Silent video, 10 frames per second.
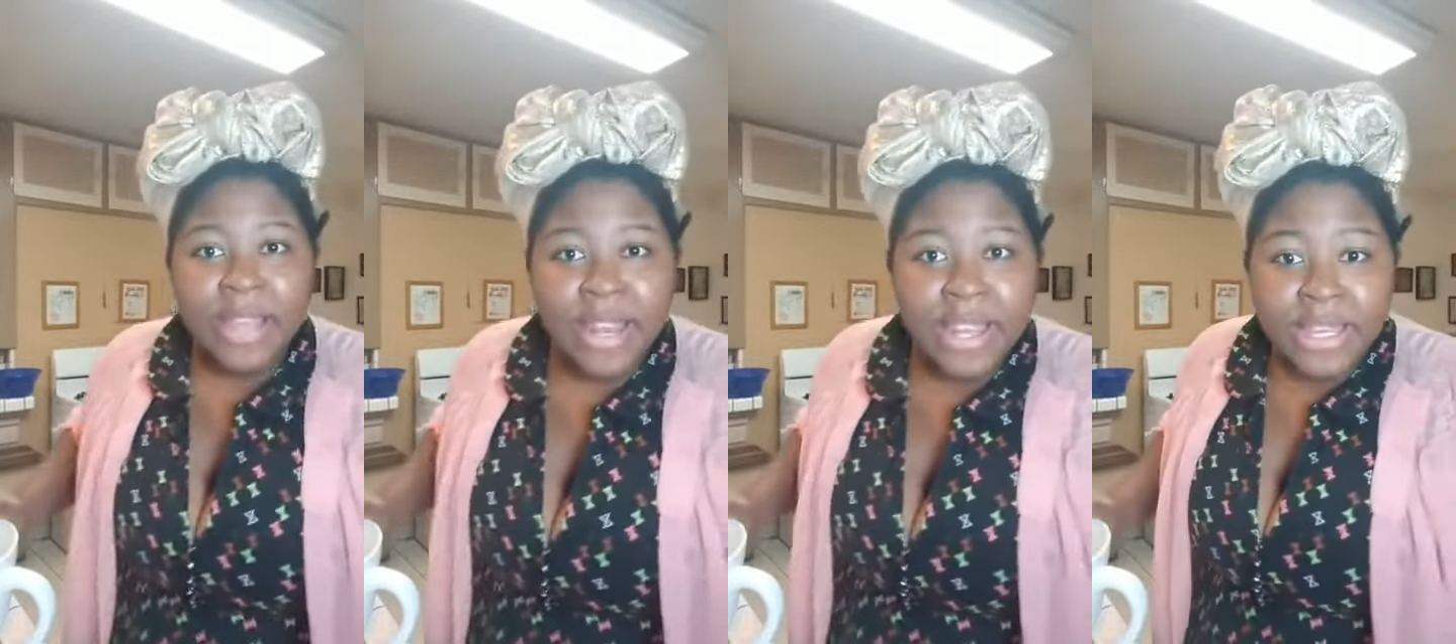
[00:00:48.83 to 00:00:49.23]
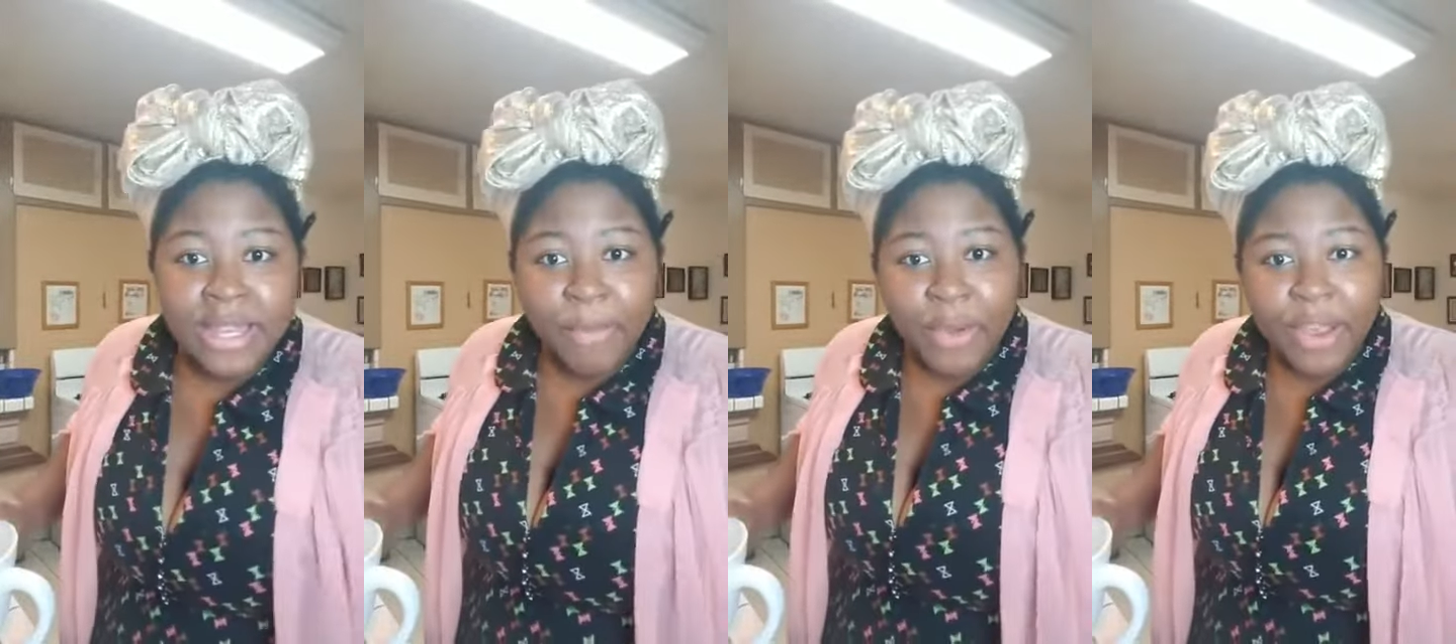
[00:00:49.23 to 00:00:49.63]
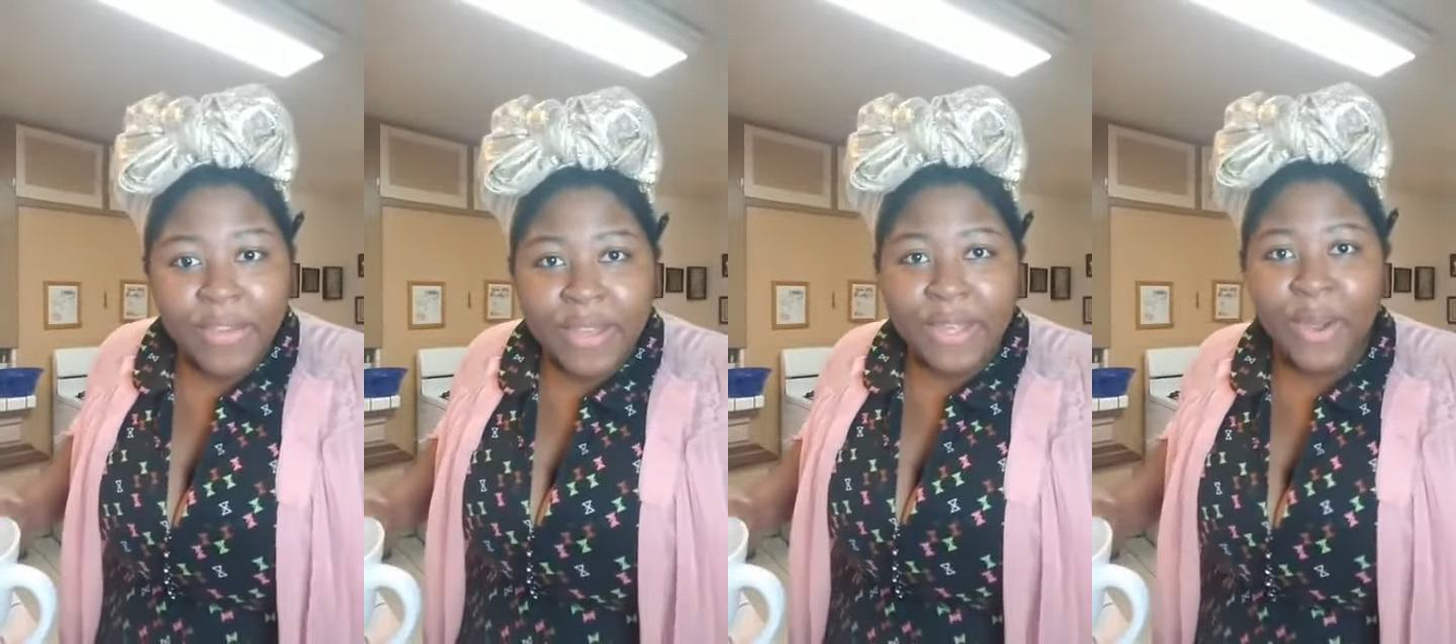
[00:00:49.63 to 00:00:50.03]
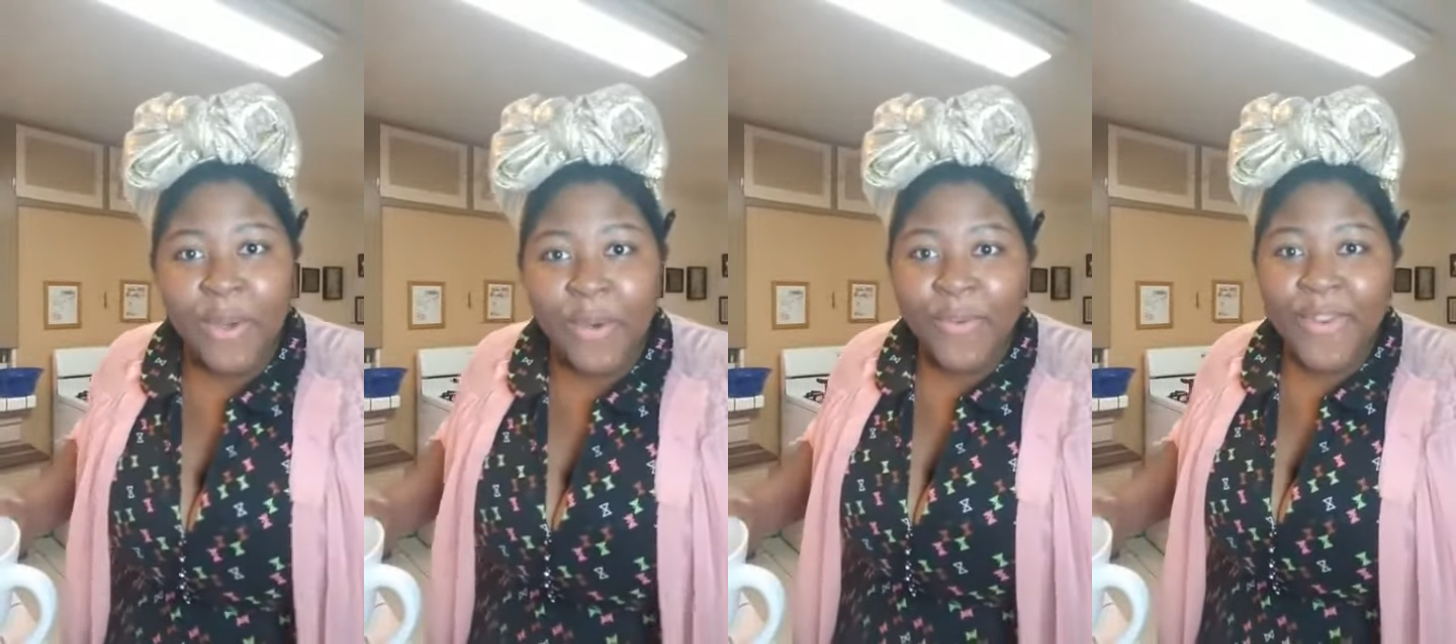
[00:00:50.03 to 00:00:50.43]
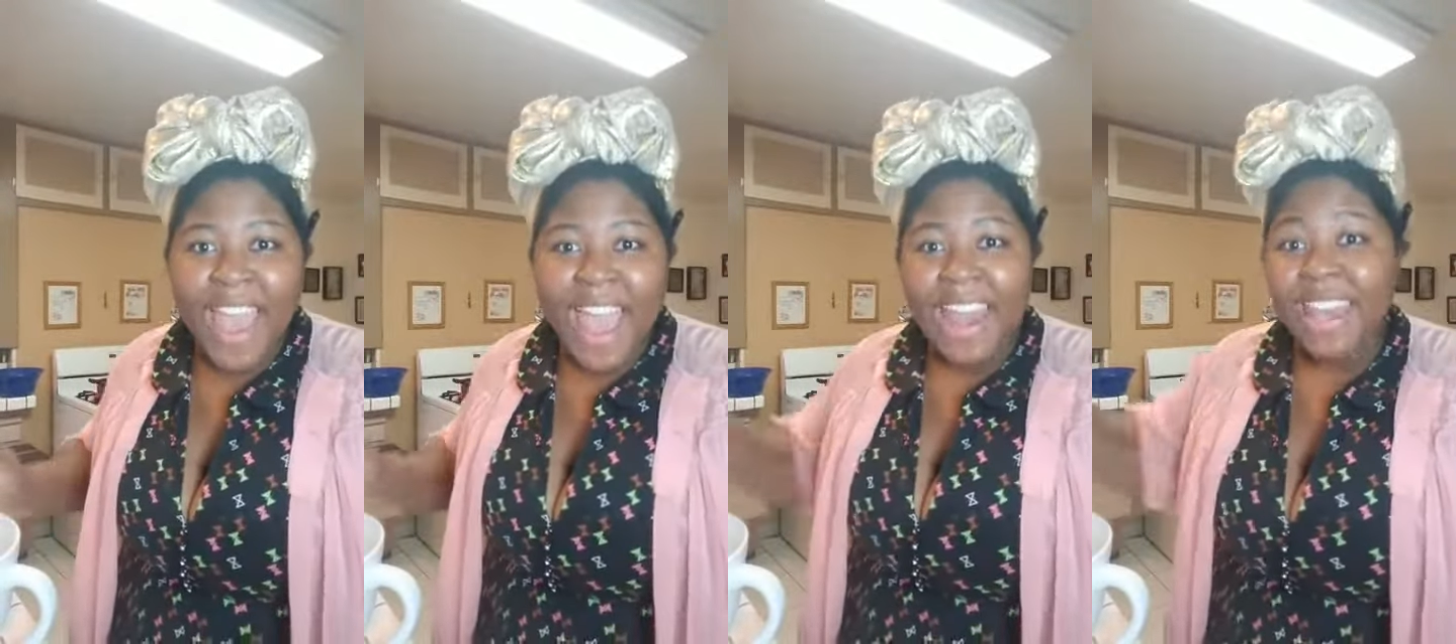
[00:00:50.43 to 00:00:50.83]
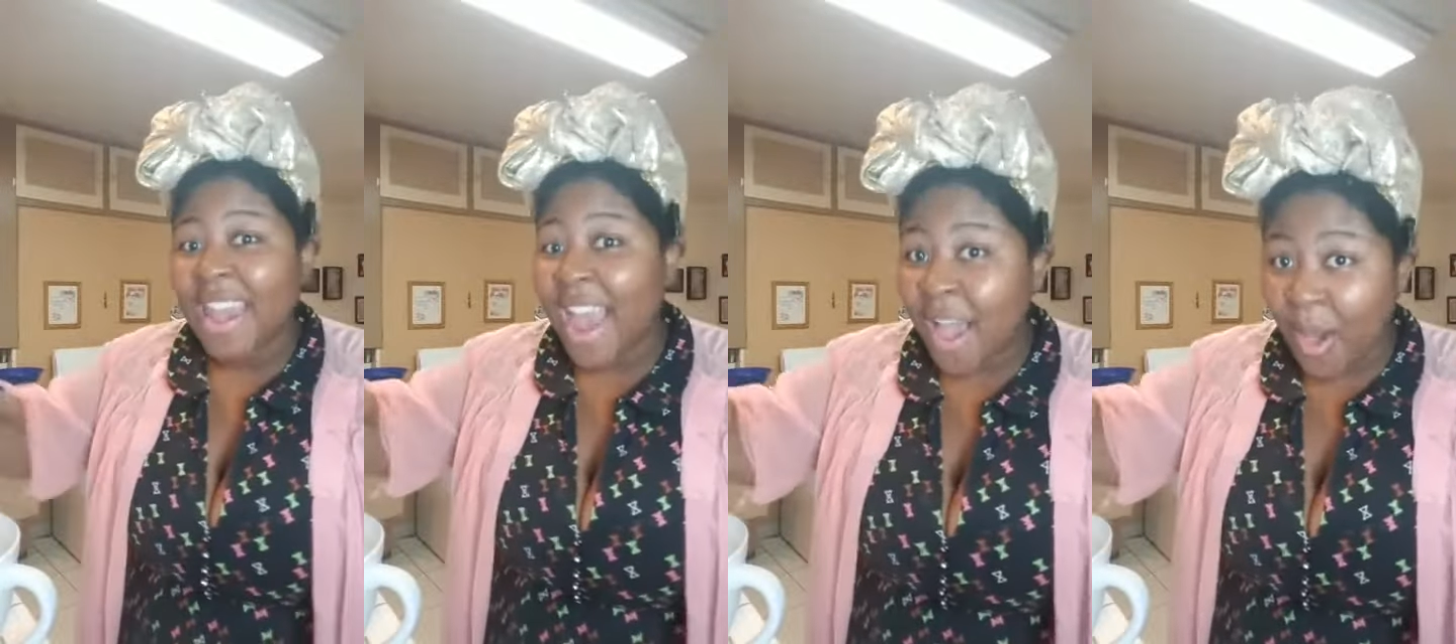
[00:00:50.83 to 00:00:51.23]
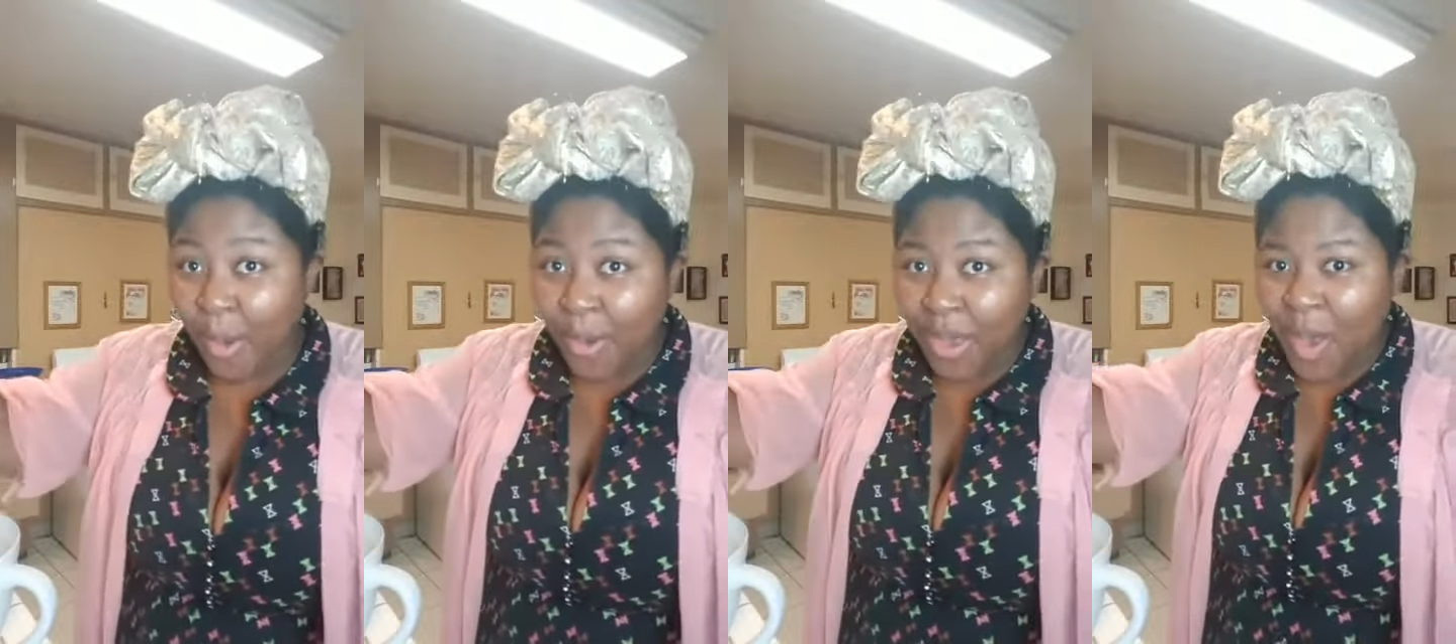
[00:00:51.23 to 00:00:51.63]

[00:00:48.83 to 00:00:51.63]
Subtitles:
that is simmering on the stove. And now